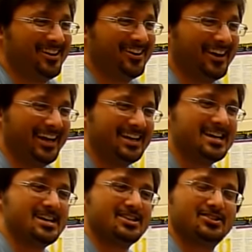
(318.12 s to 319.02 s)
All right?
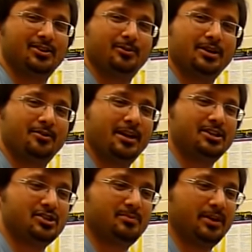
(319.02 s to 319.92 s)
So when you're ready,
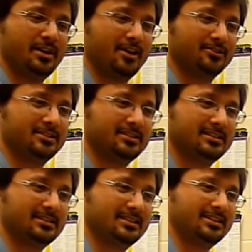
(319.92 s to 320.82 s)
just bear down.
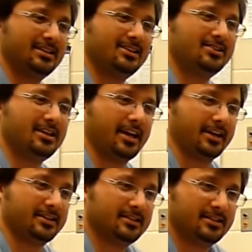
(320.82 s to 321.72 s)

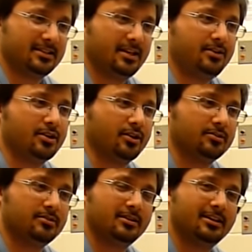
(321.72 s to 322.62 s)
Okay, there you
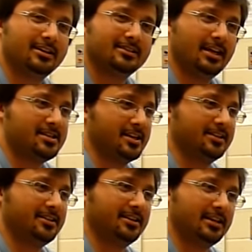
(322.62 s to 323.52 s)
go. That's it.
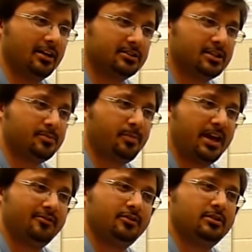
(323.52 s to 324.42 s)
Now, is this
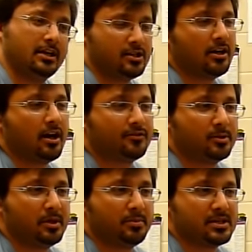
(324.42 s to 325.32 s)
painful? It's
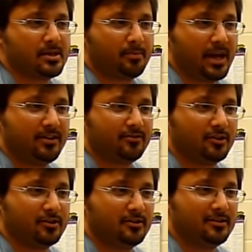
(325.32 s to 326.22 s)
uncomfortable, but is it
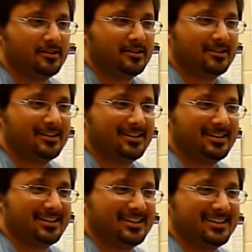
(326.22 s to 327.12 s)
painful? It's
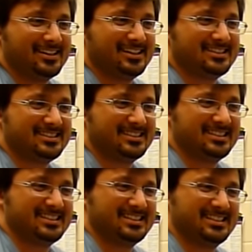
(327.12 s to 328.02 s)
uncomfortable. It's, it's
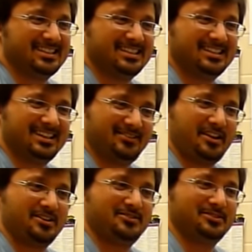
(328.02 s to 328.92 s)
not painful. Not it
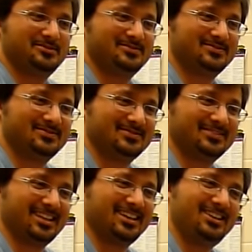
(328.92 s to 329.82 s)
painful. just it doesn't
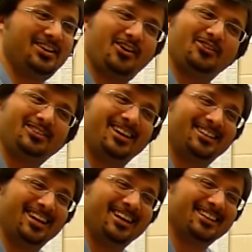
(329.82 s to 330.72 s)
feel natural. No,
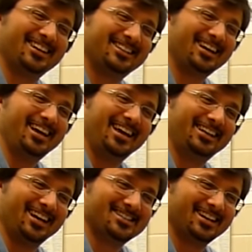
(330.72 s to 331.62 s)
it
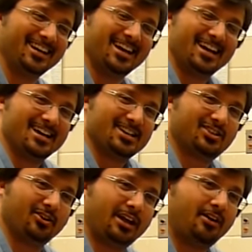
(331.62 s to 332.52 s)
doesn't.
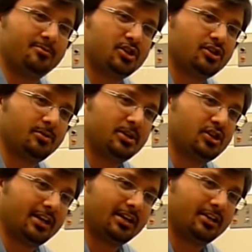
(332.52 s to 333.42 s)
So now I'm just going to be
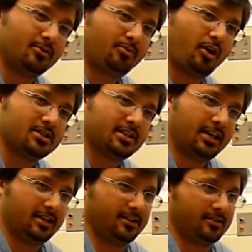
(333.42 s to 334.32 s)
checking your
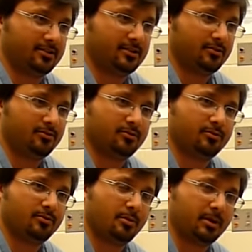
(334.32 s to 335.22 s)
prostate here.
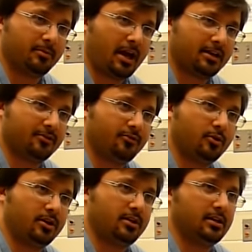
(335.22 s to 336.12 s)
Okay. Rubbing back and
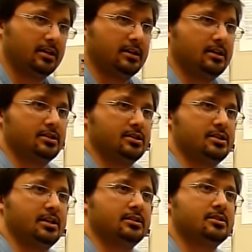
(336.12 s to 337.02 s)
forth. Yeah. To
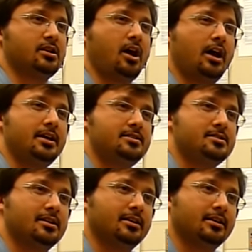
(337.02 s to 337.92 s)
seeing the
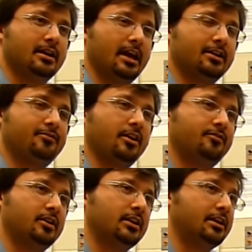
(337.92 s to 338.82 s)
size. Okay. And if I
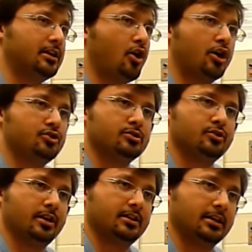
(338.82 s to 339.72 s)
feel any nodules or
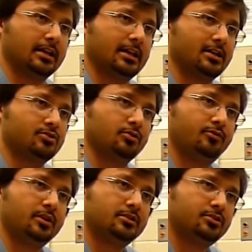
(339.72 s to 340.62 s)
anything like that. So it
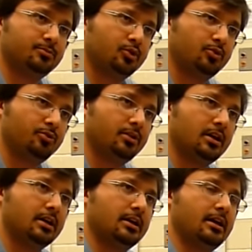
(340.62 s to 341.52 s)
feels smooth.
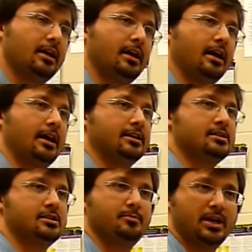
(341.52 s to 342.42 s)
Okay, good. And
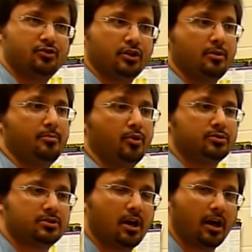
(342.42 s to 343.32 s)
it's symmetric on both
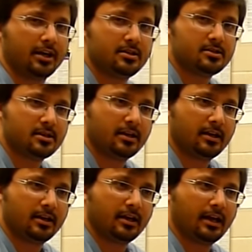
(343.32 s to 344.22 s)
sides.
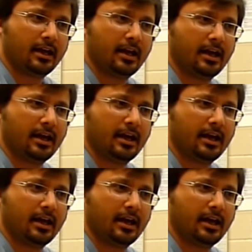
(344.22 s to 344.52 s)
Awesome.